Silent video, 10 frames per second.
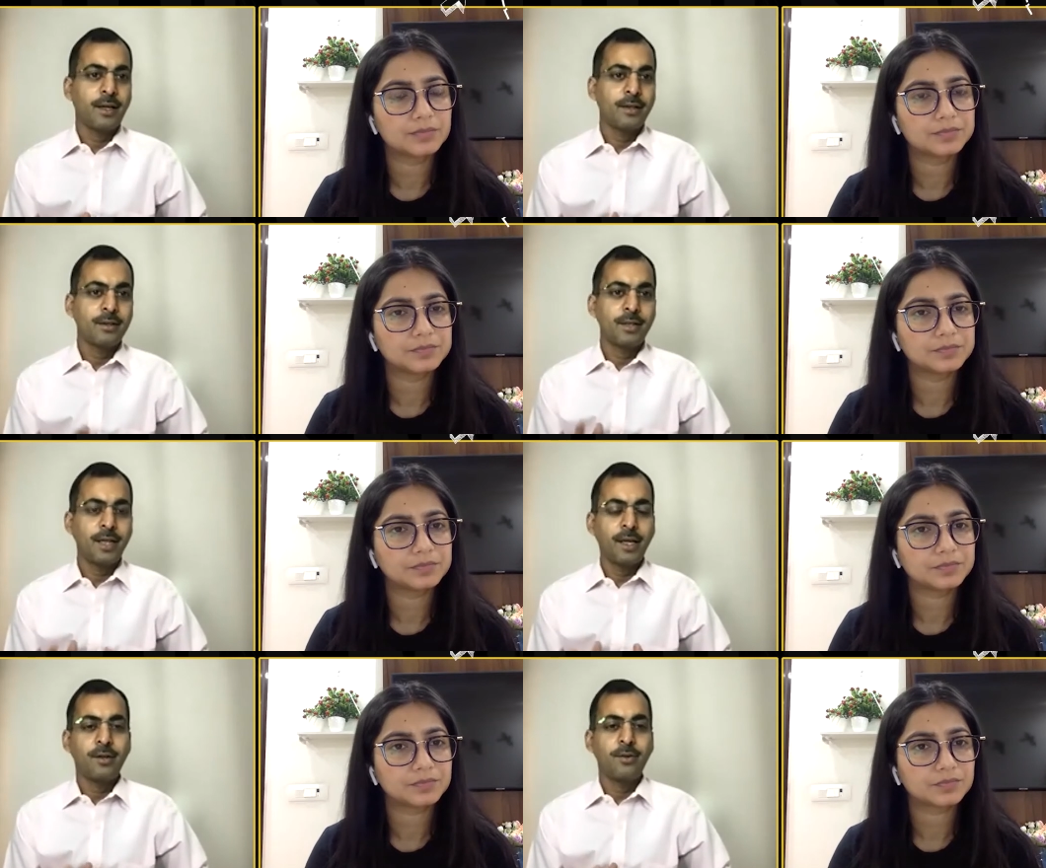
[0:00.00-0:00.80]
Speaker 1: tech
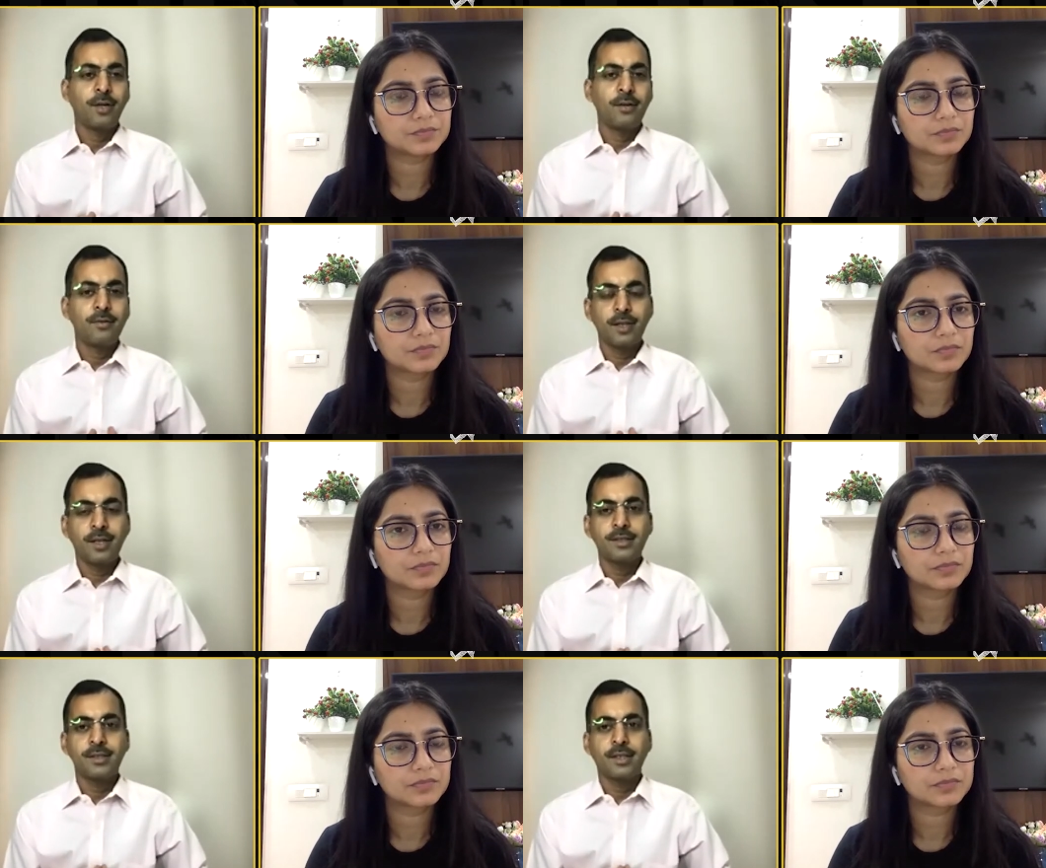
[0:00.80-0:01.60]
or
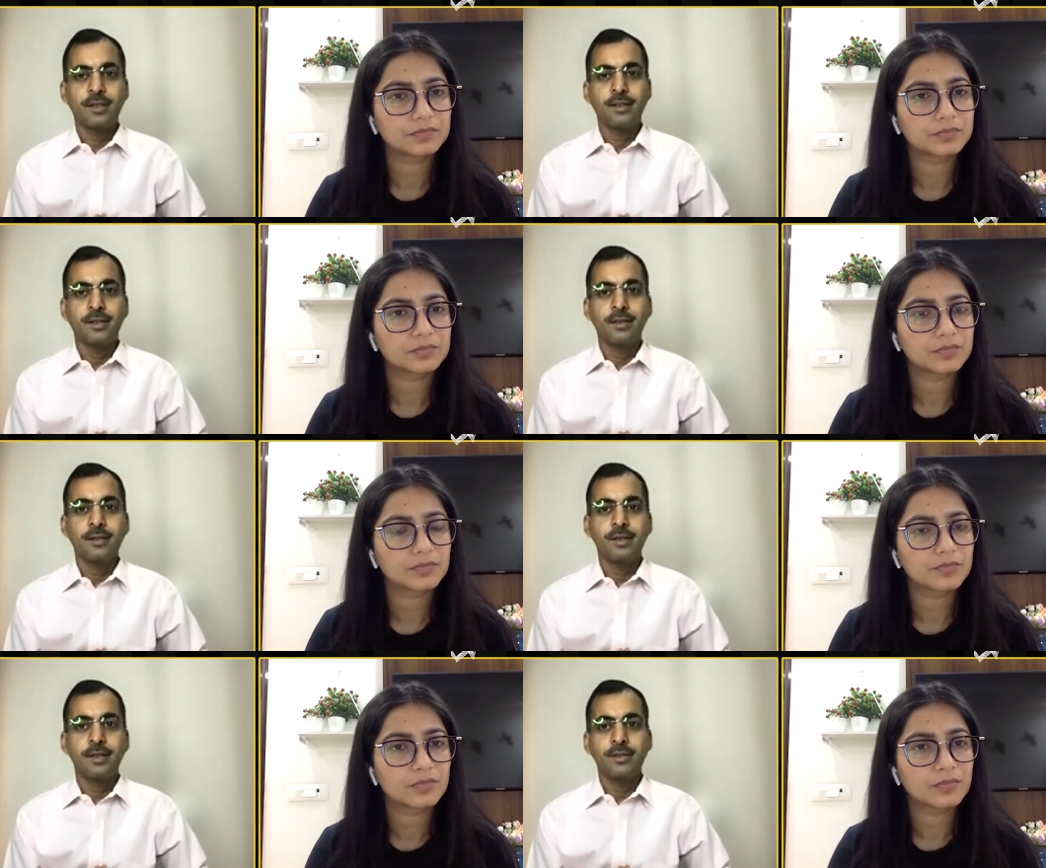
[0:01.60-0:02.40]
advertising uh,
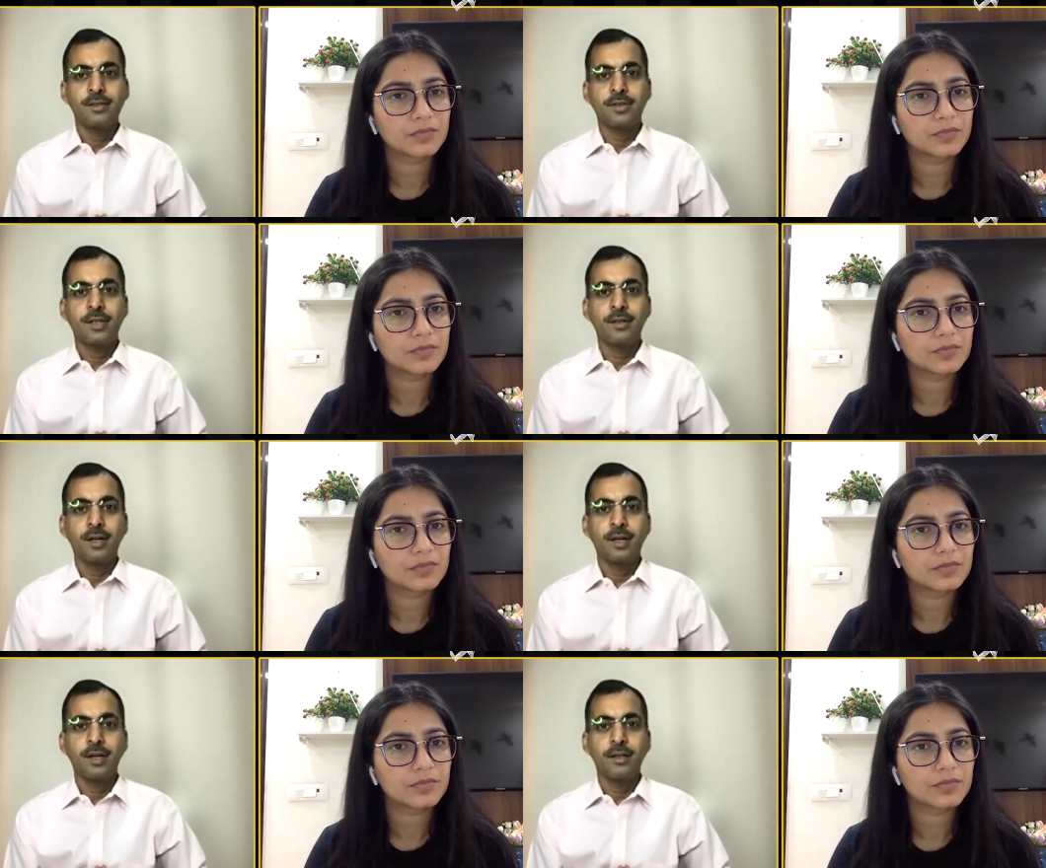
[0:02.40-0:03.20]
industry,
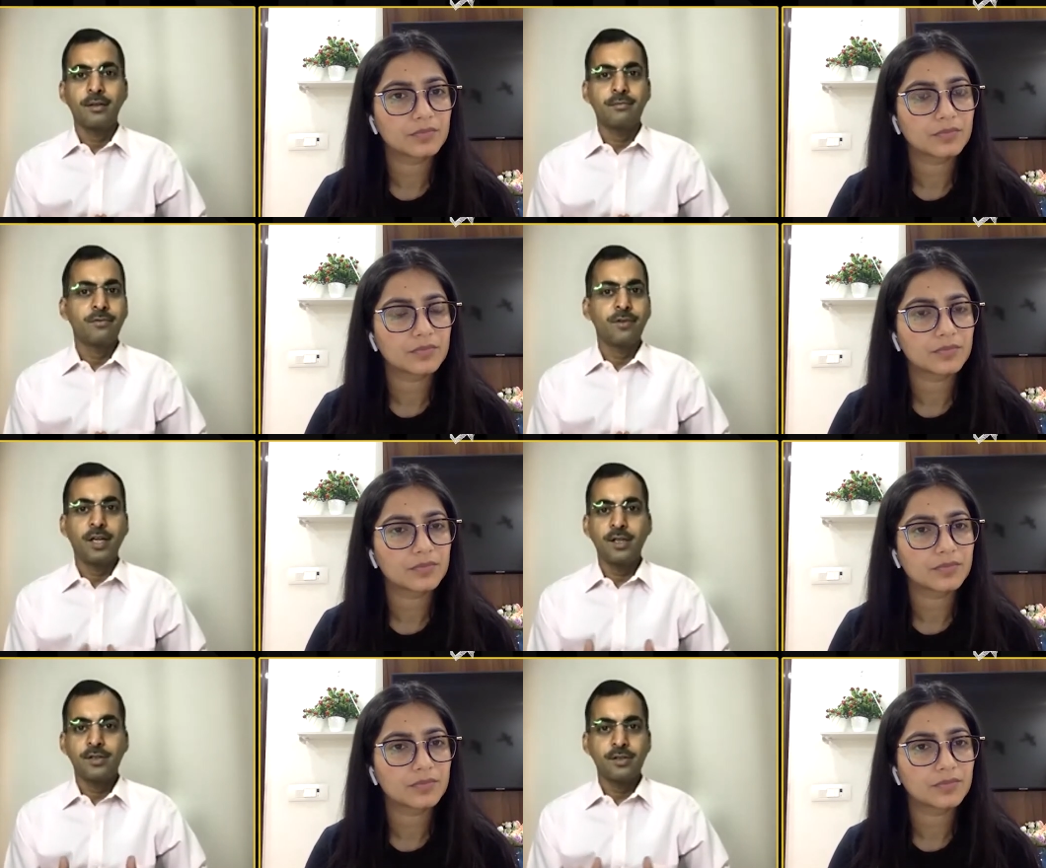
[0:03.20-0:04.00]
right?
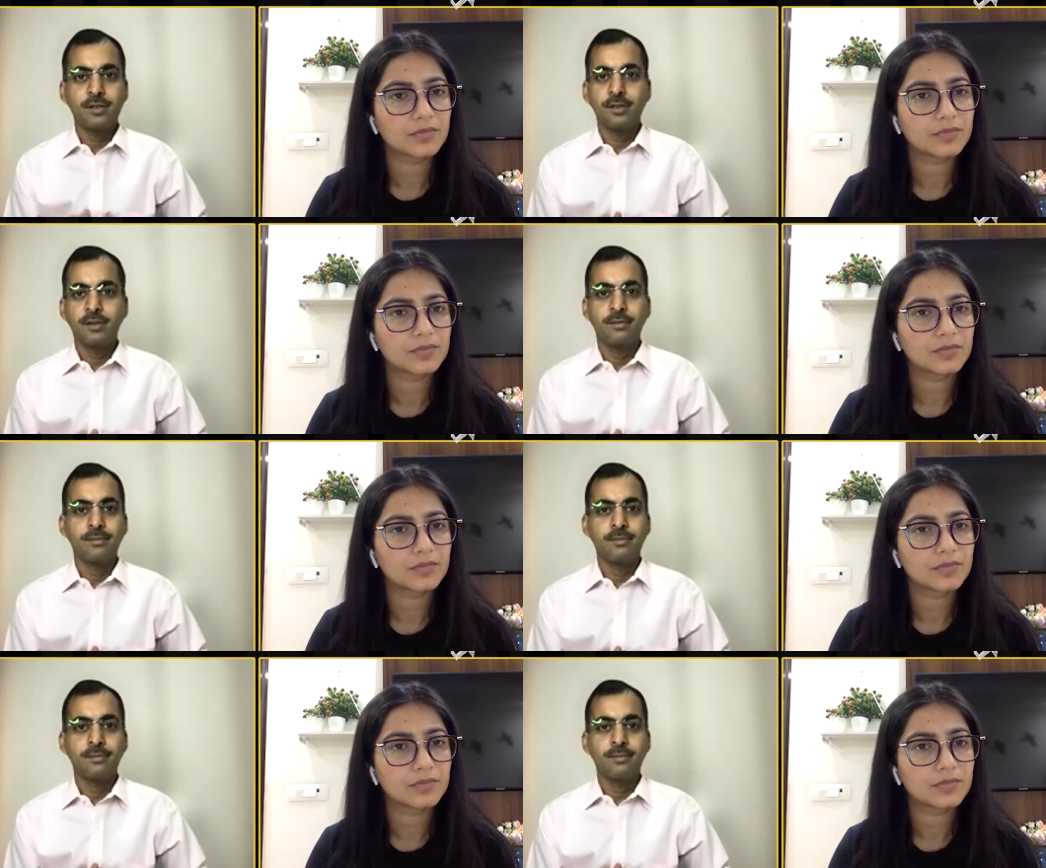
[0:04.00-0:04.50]
Financial